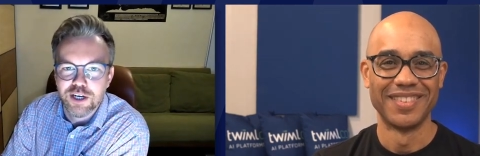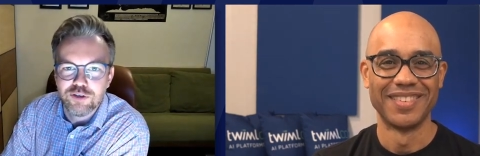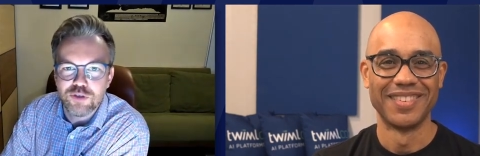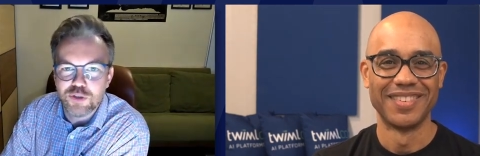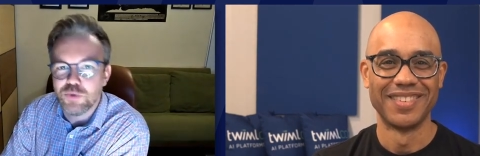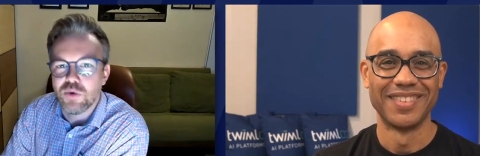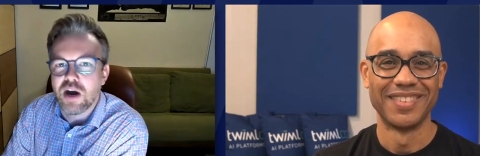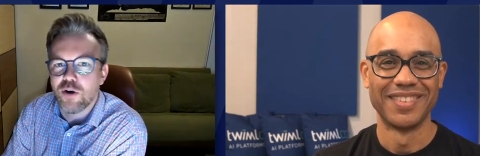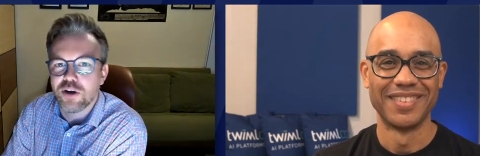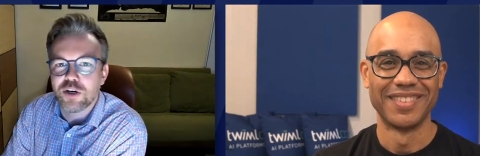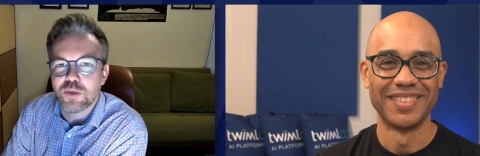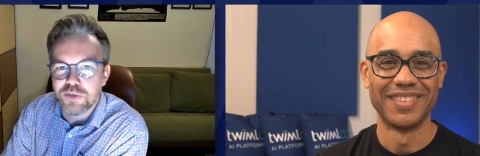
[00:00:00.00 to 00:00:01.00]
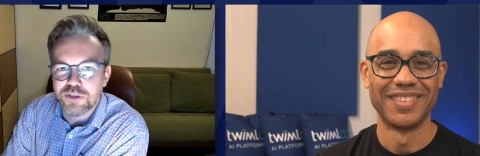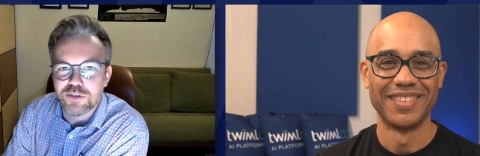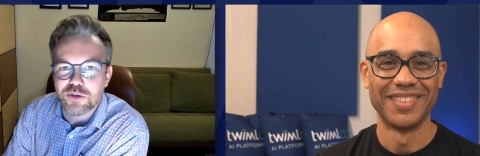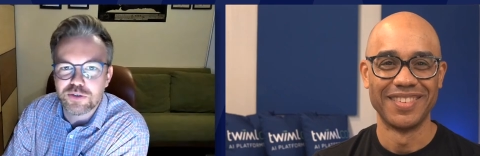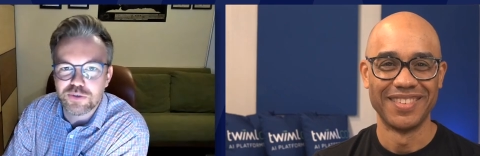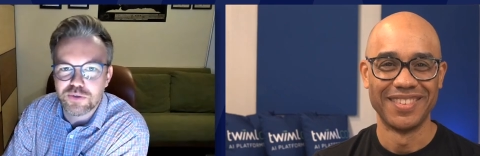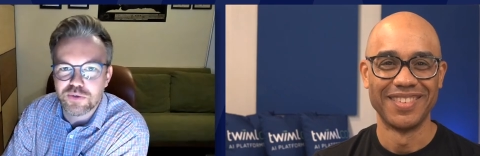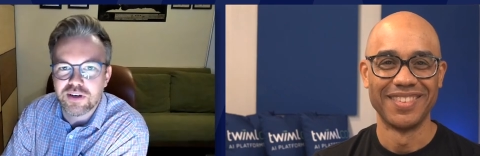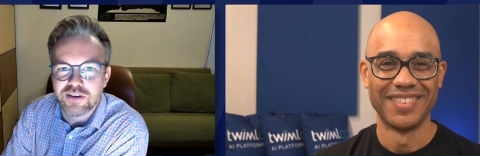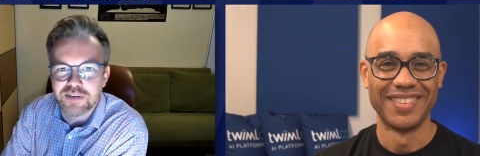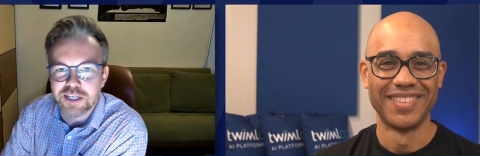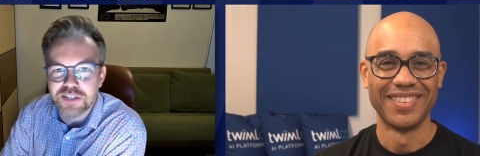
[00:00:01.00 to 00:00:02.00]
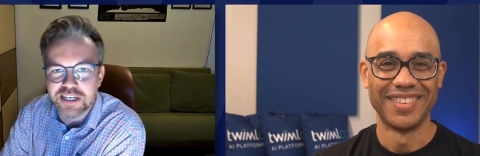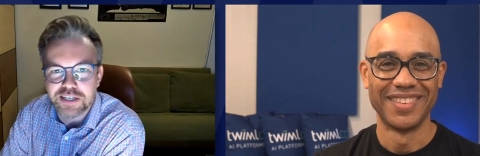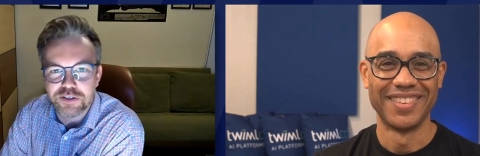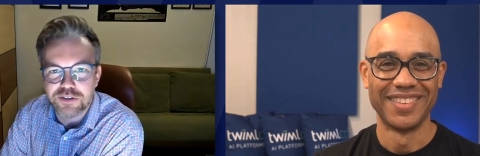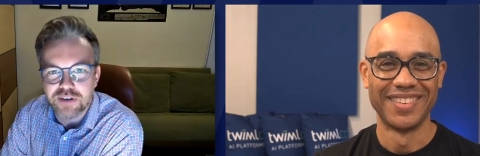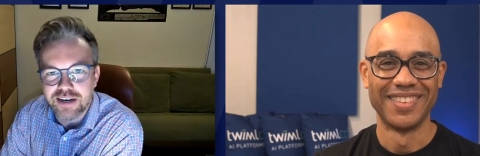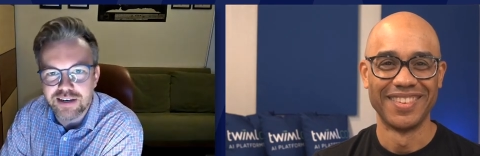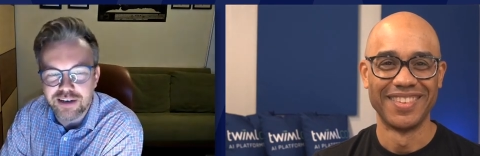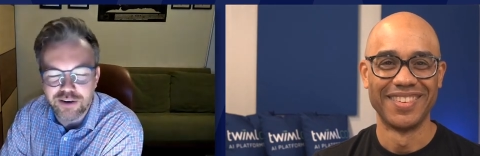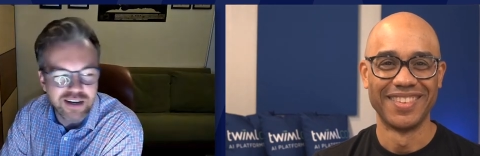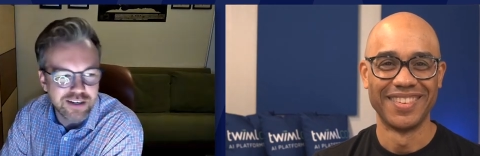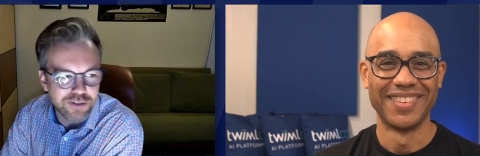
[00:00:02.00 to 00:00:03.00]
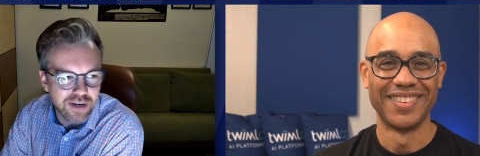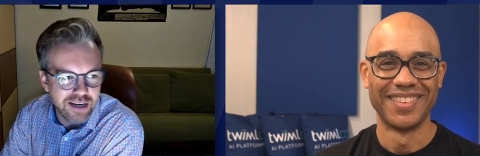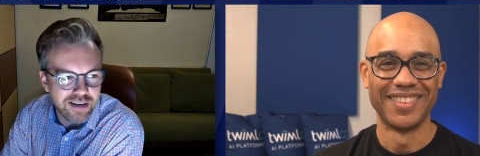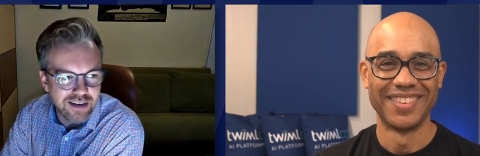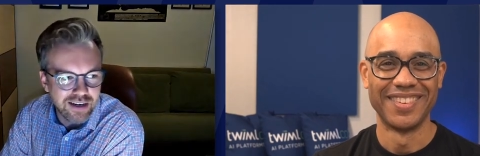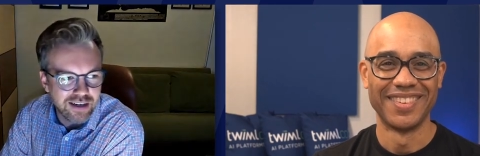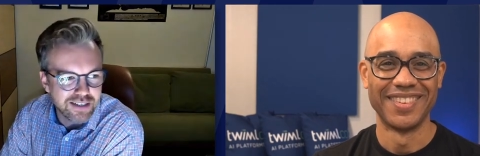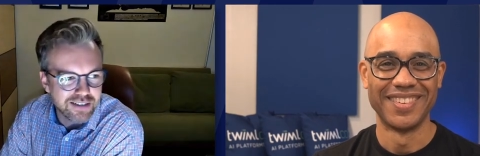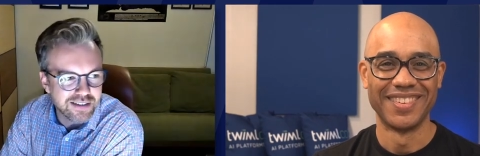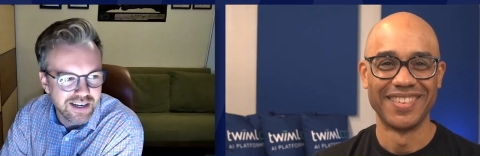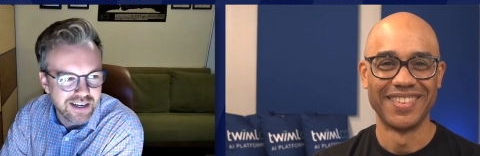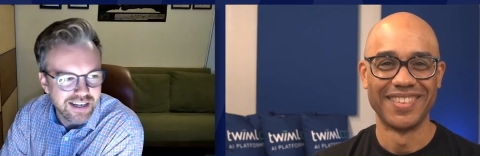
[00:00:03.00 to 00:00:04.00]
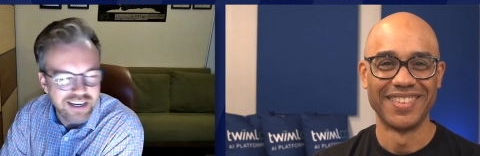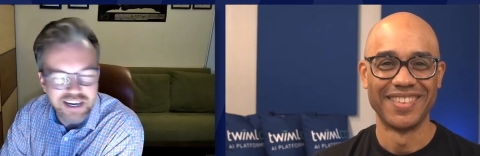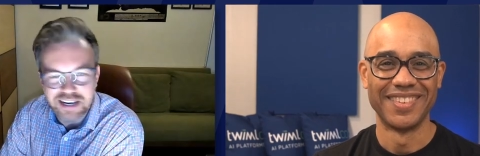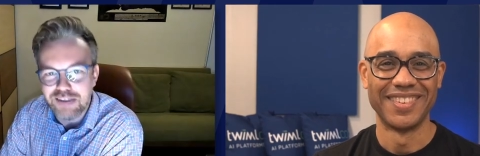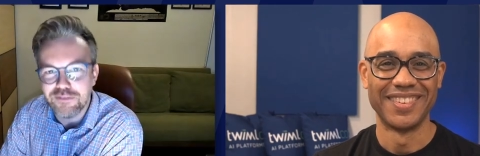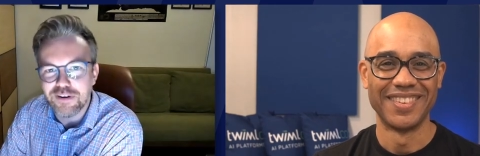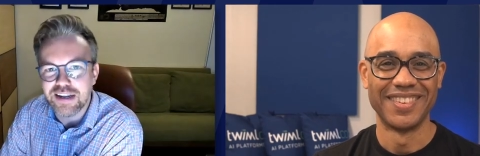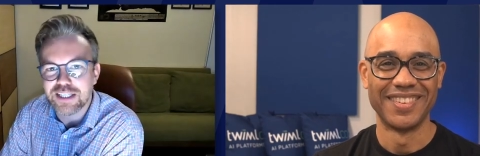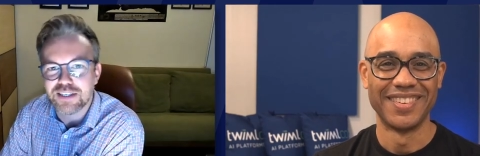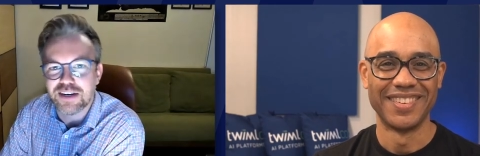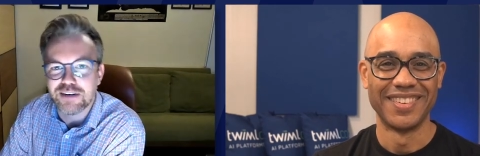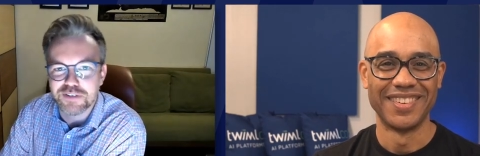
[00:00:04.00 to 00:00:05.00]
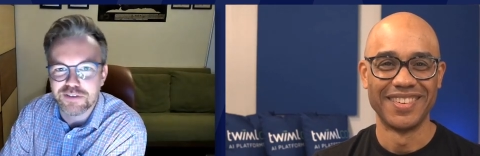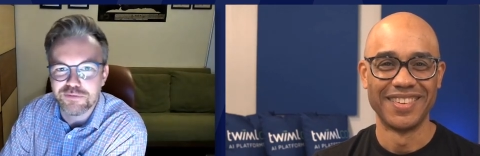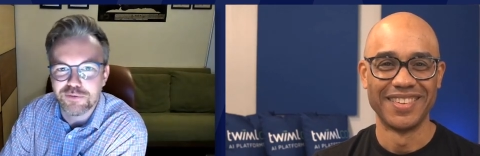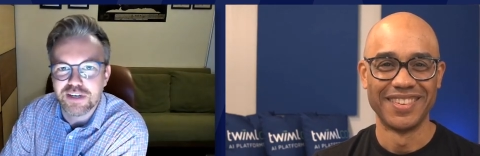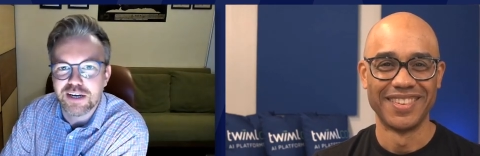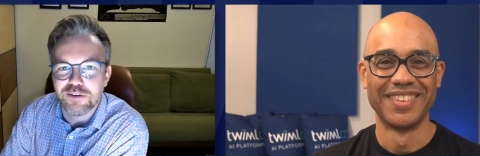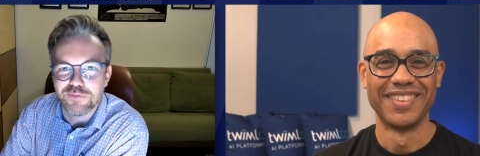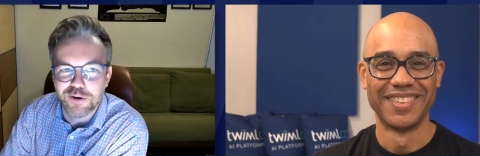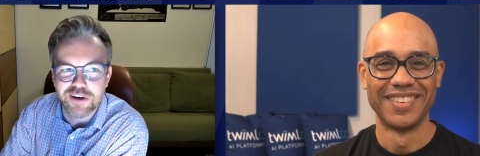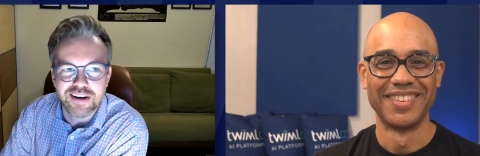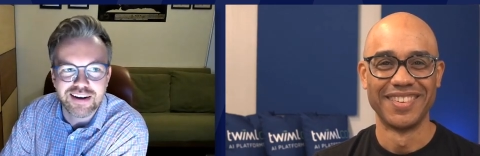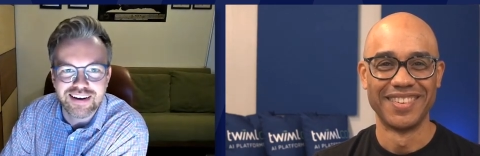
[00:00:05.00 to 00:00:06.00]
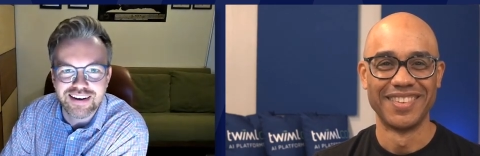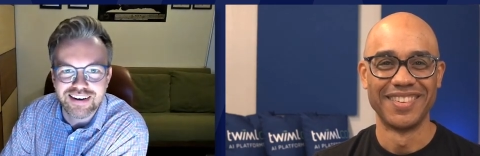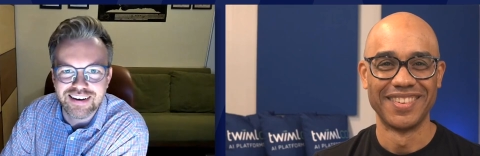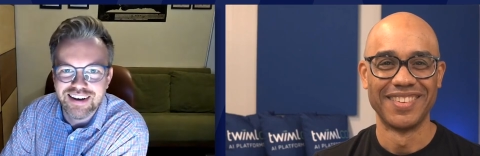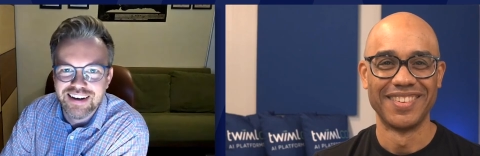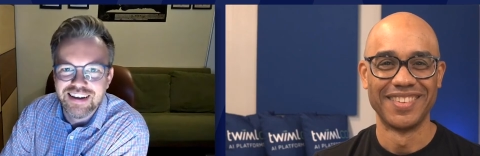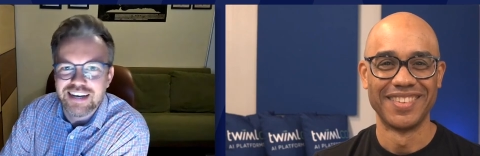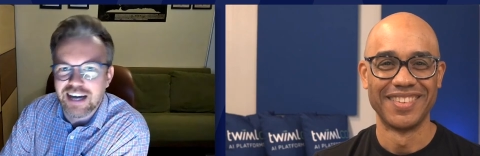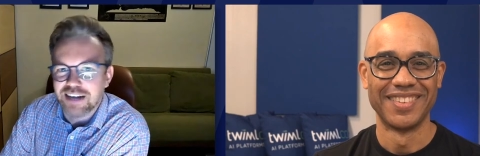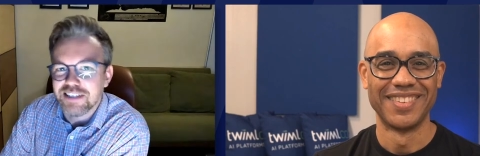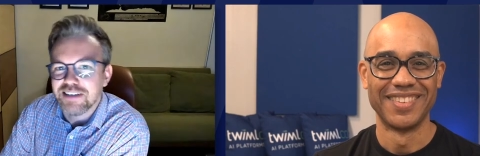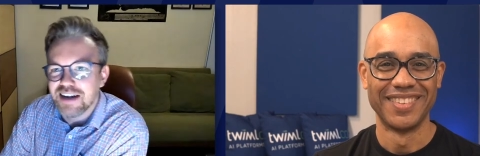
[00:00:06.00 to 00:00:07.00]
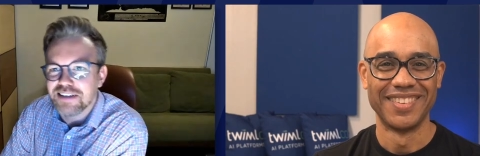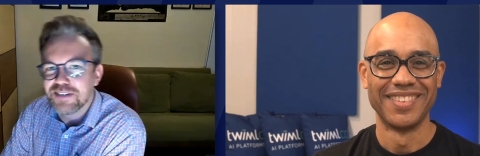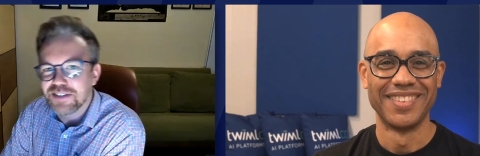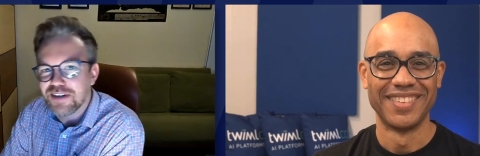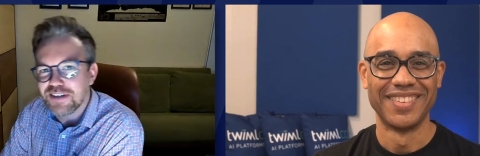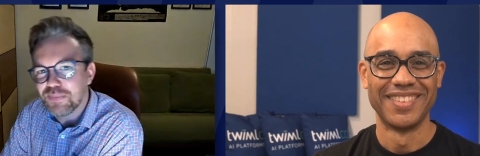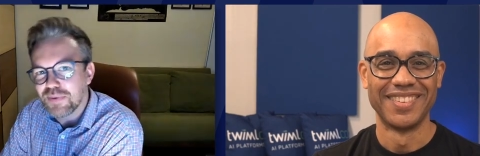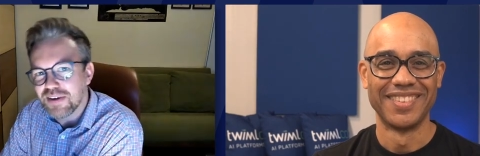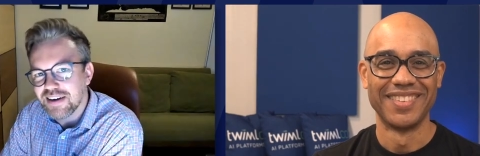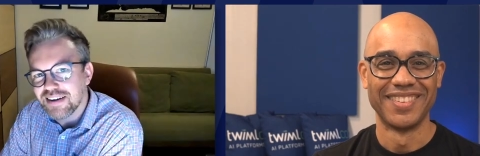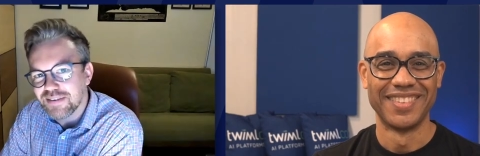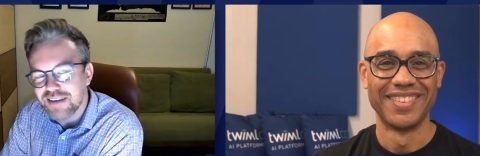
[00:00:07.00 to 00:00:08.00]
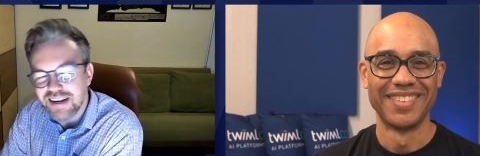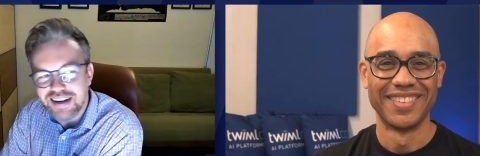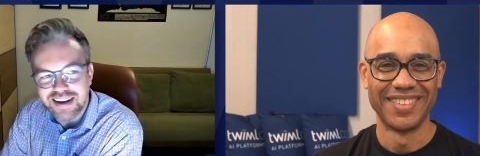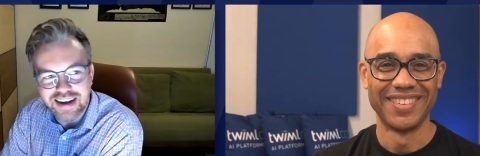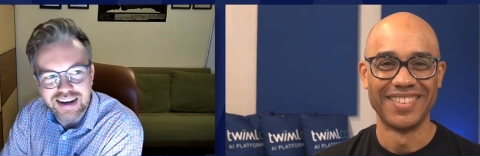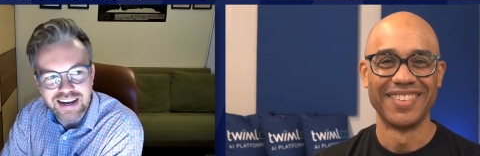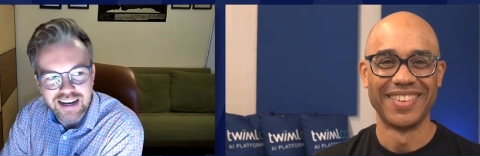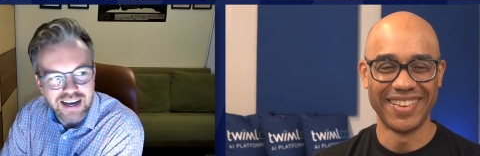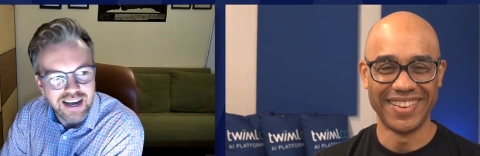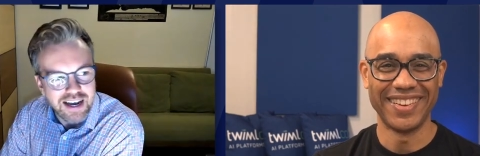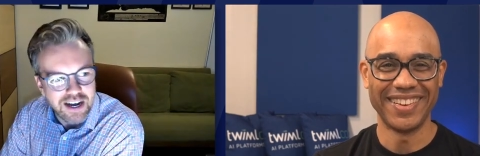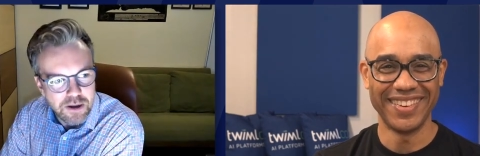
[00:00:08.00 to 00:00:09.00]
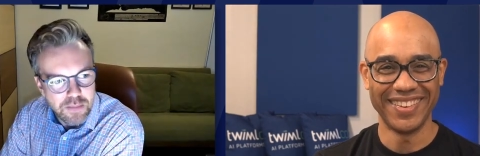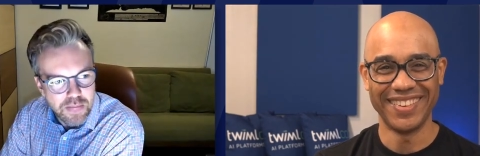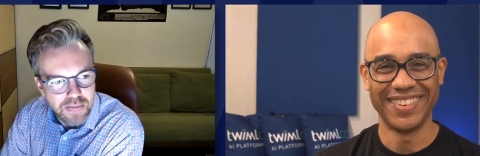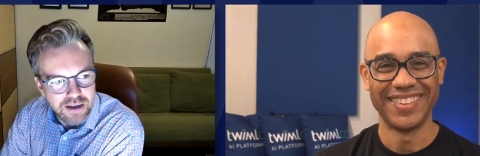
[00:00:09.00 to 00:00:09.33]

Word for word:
Speaker 1: two hour commute door to door where you take a train. And on that train, at least in evenings after a full day of work, uh, yeah, I did then start to play NetHack. Um,